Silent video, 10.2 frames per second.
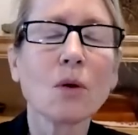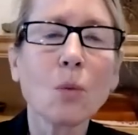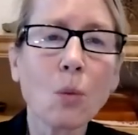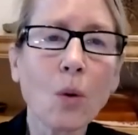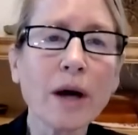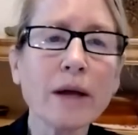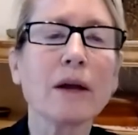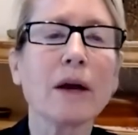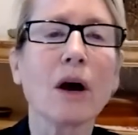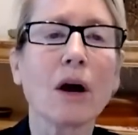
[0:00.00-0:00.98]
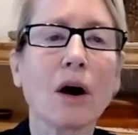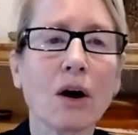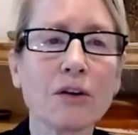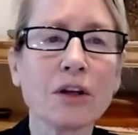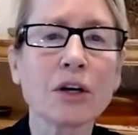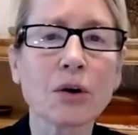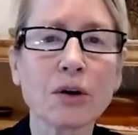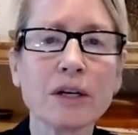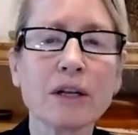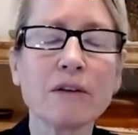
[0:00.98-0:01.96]
What are the
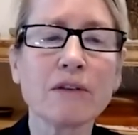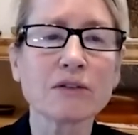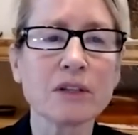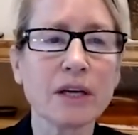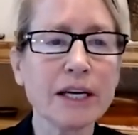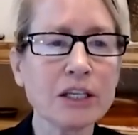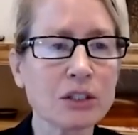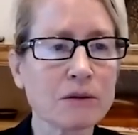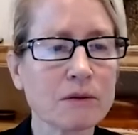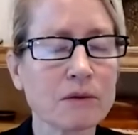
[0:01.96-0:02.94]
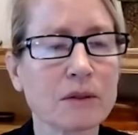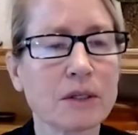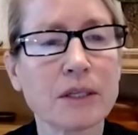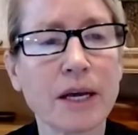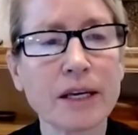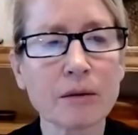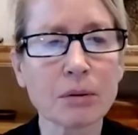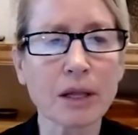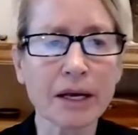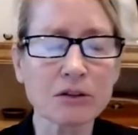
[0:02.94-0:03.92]
current investigations taking
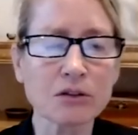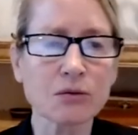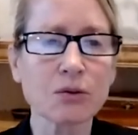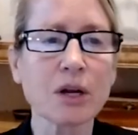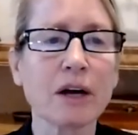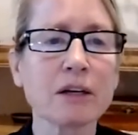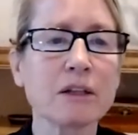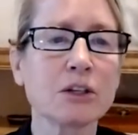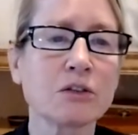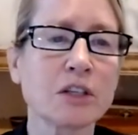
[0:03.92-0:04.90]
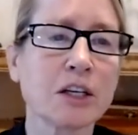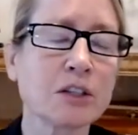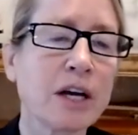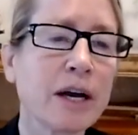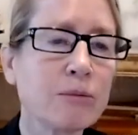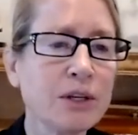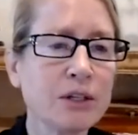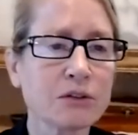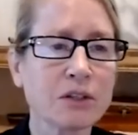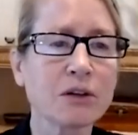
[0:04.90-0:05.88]
place for non-clear cell type
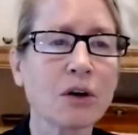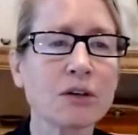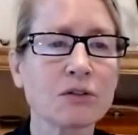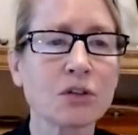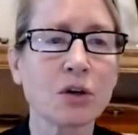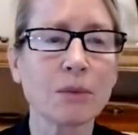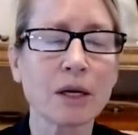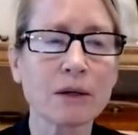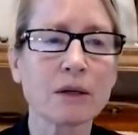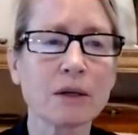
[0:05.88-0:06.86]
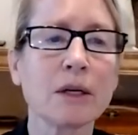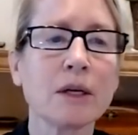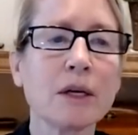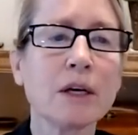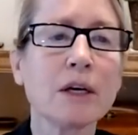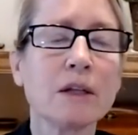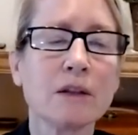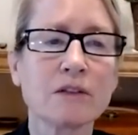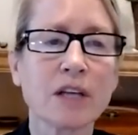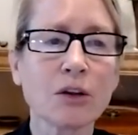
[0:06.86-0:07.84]
renal cell carcinoma?
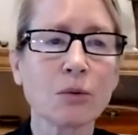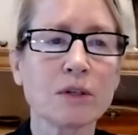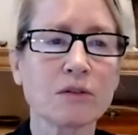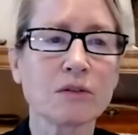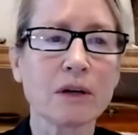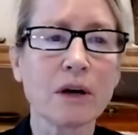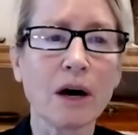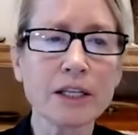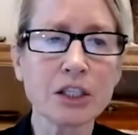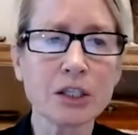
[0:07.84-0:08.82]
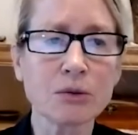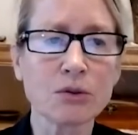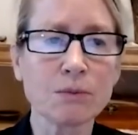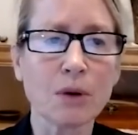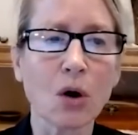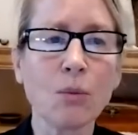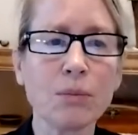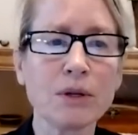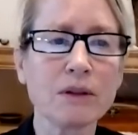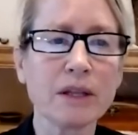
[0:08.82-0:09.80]
The Southwest Oncology Group
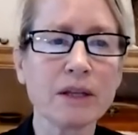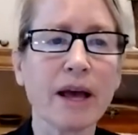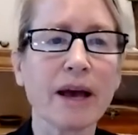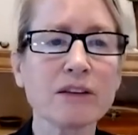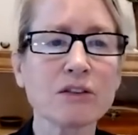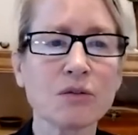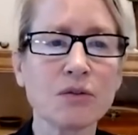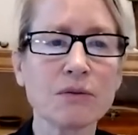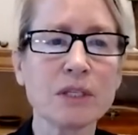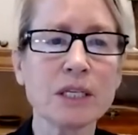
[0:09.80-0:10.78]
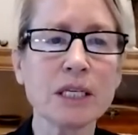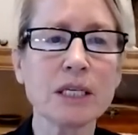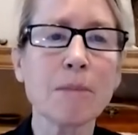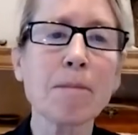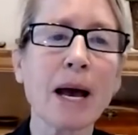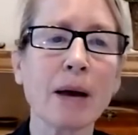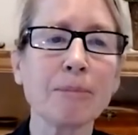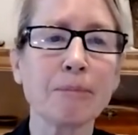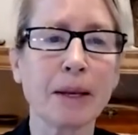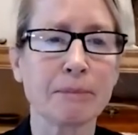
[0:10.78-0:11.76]
opened the S15
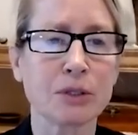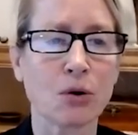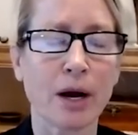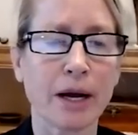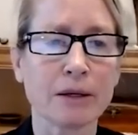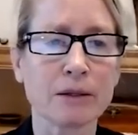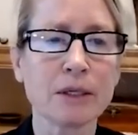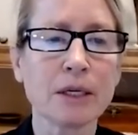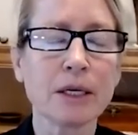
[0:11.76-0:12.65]
PAPMET trial.